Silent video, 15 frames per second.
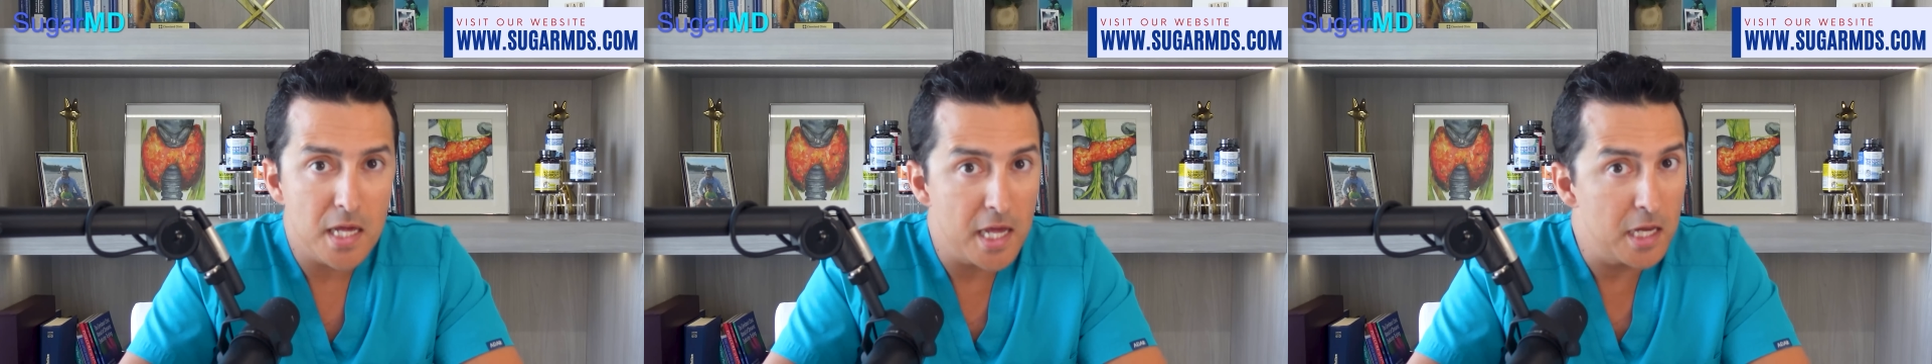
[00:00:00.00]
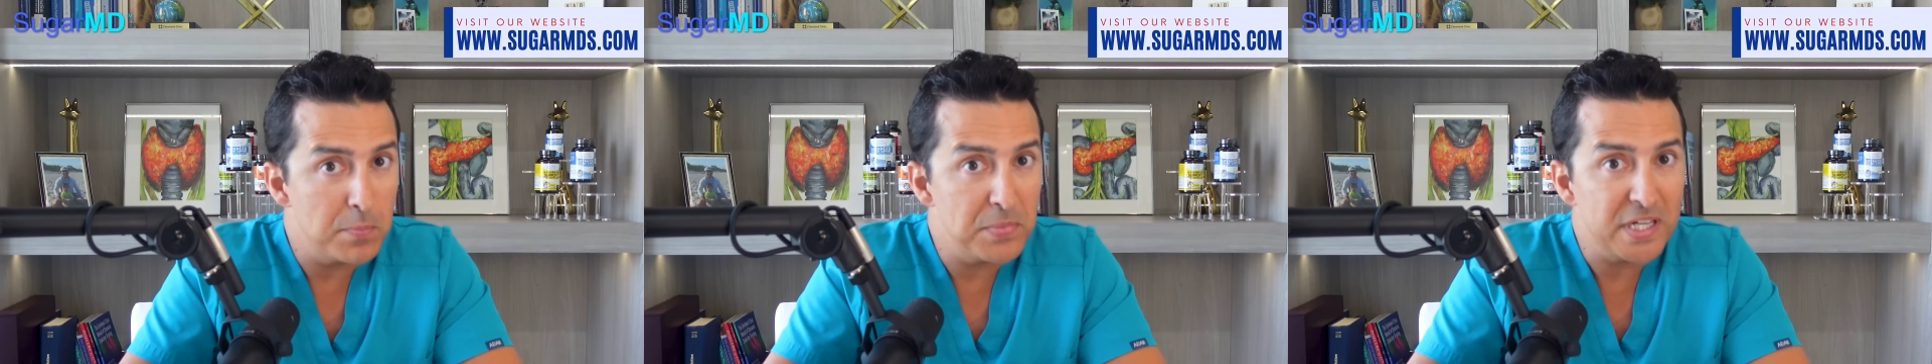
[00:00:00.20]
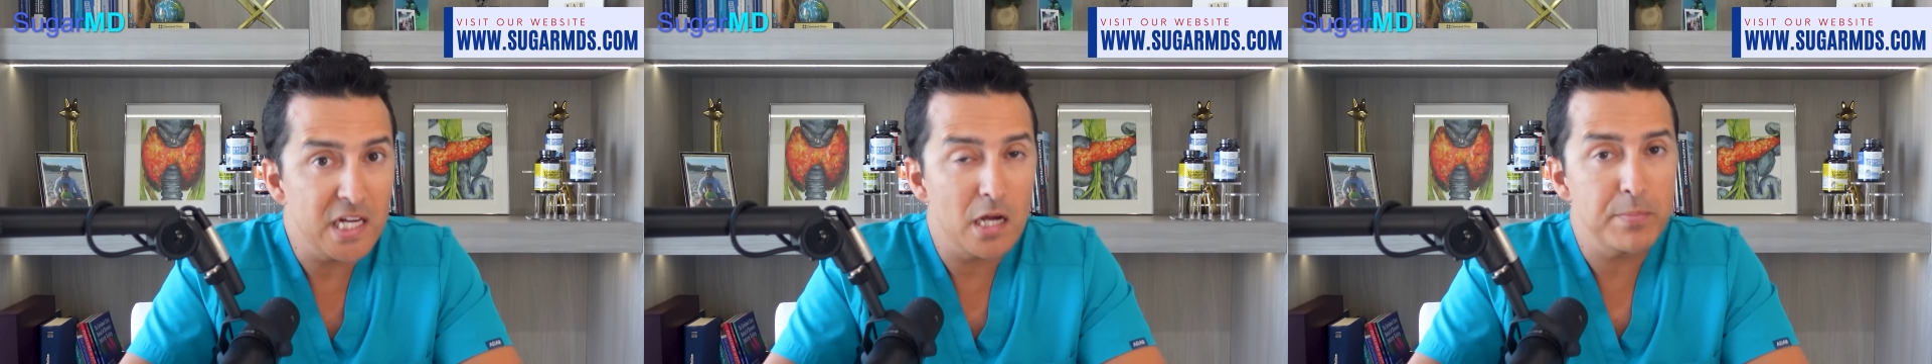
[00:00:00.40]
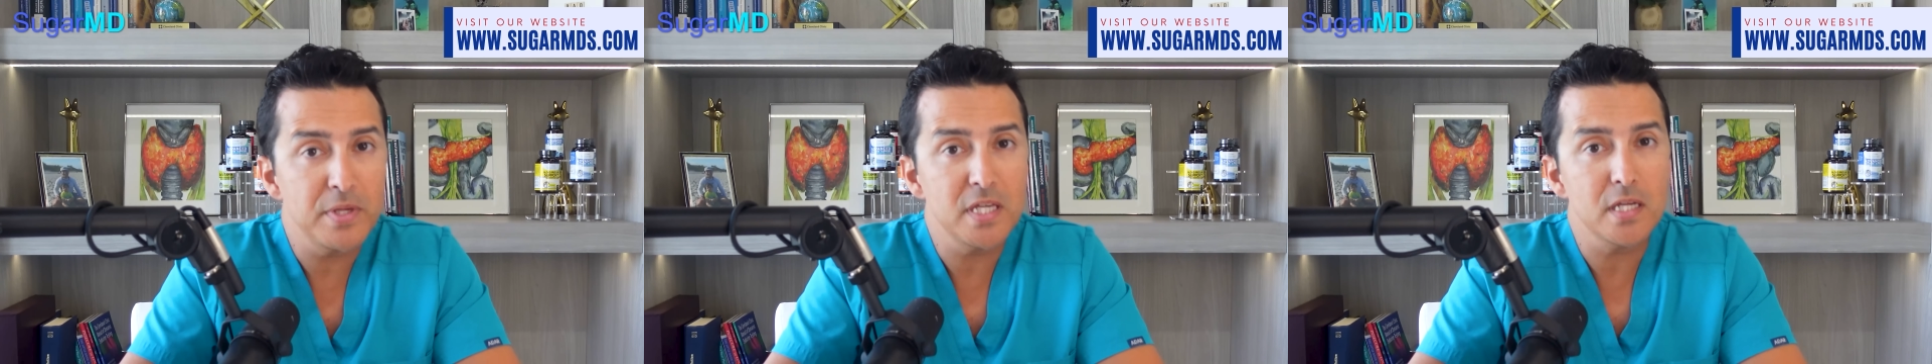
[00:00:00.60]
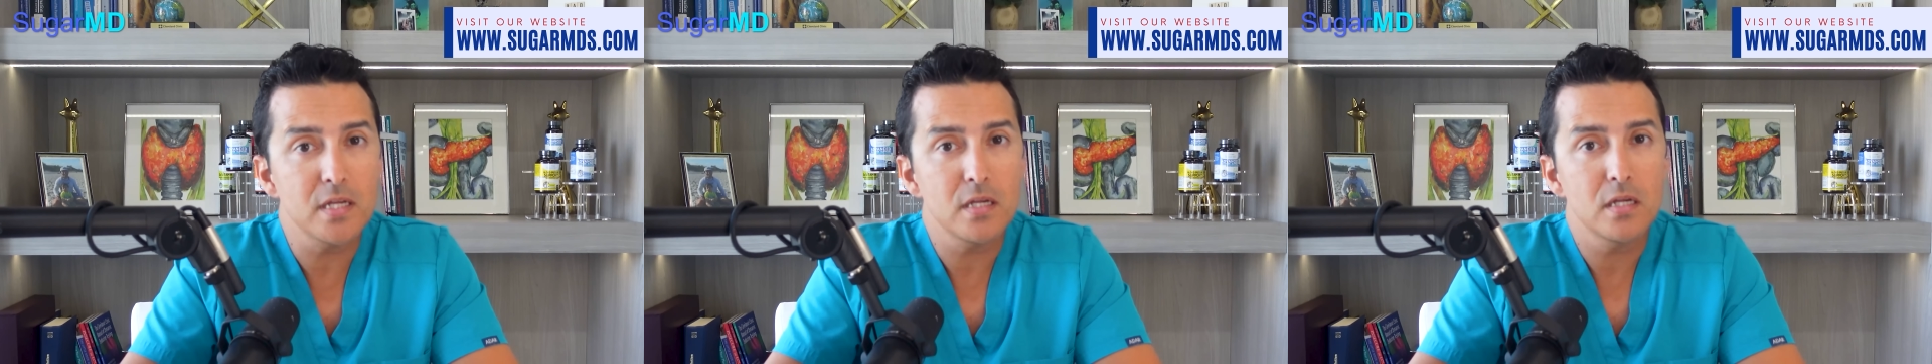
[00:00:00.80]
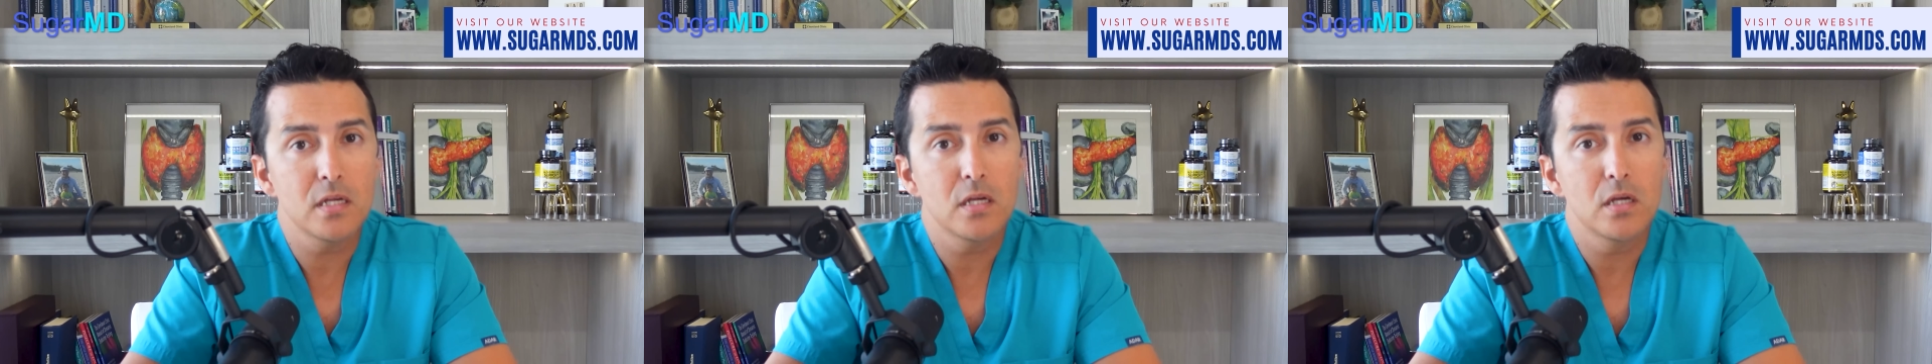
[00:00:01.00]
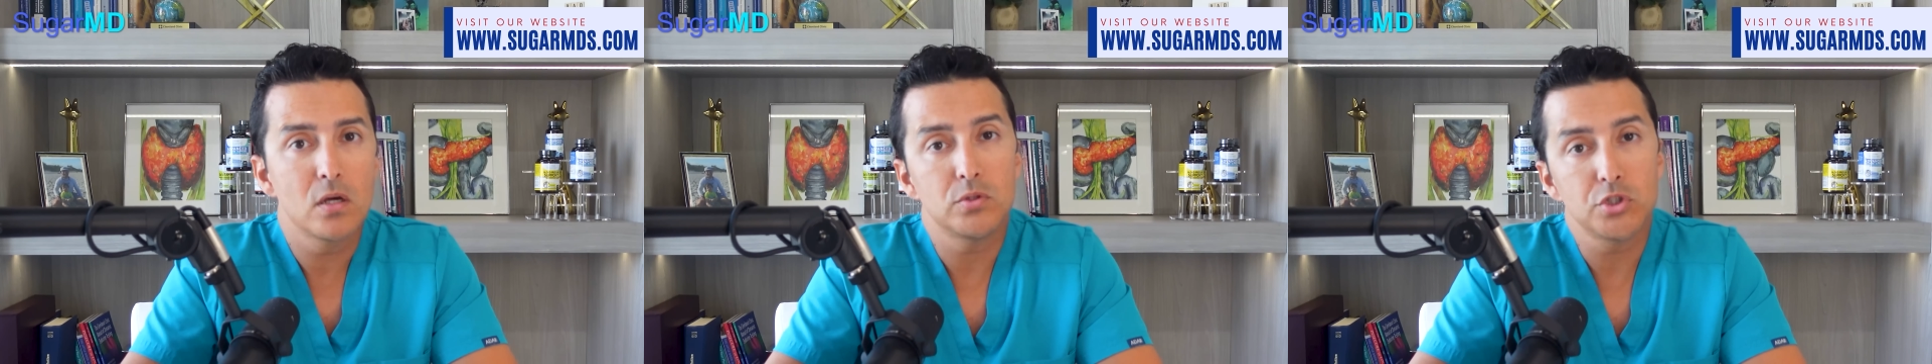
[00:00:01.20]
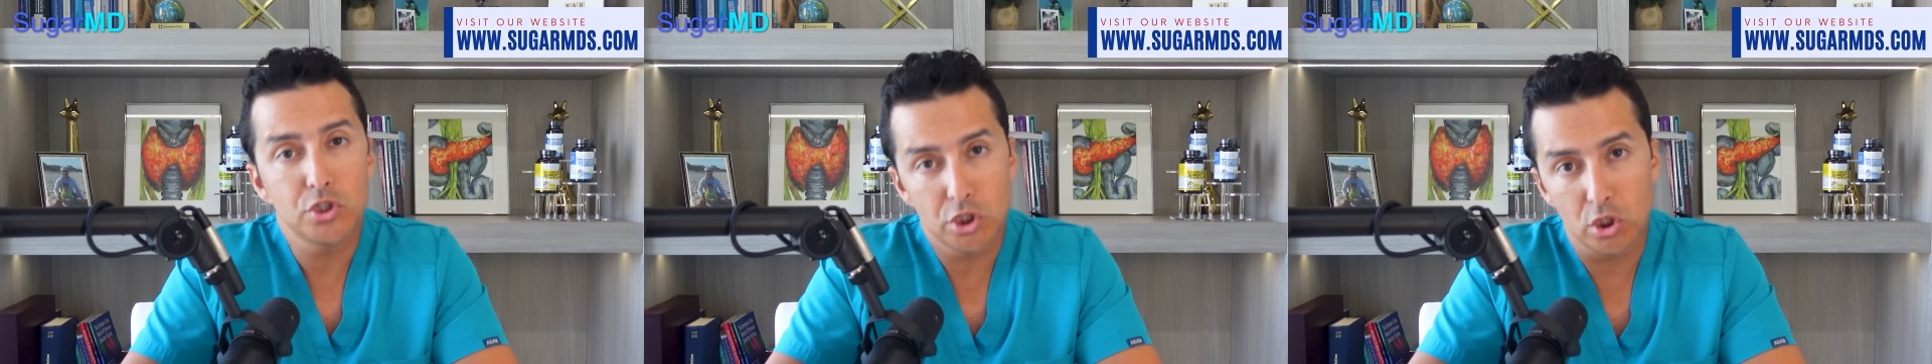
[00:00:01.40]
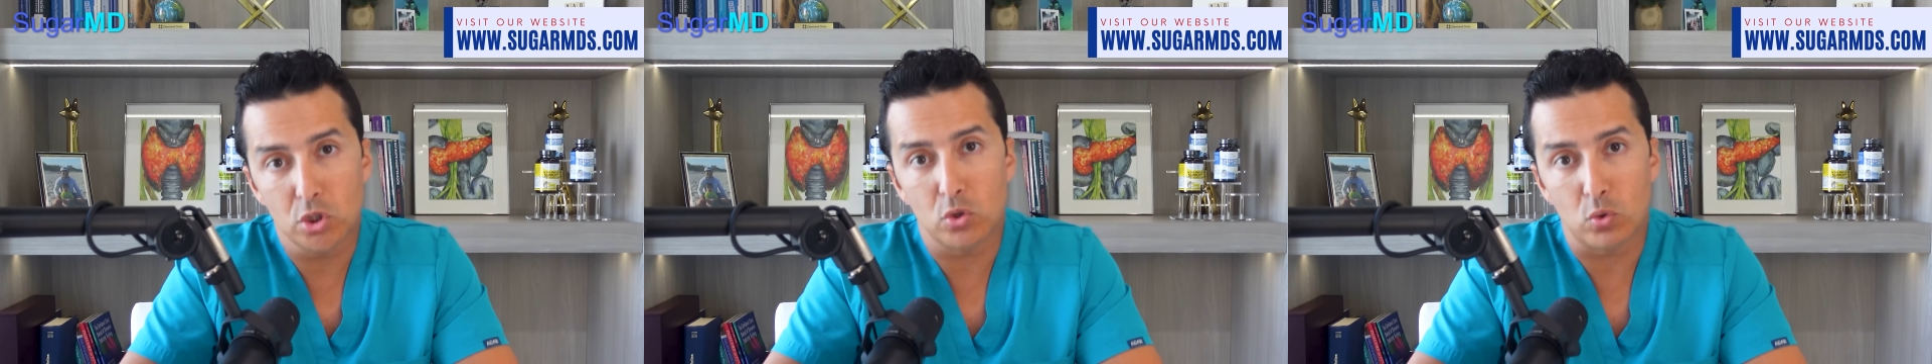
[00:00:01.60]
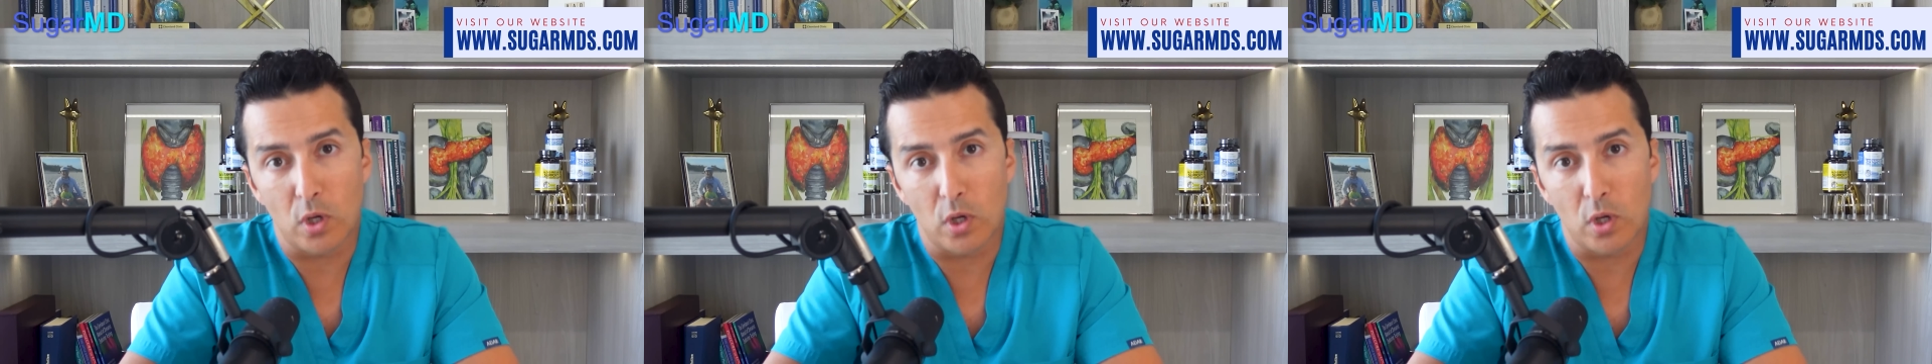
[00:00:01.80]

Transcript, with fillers: and becoming sugar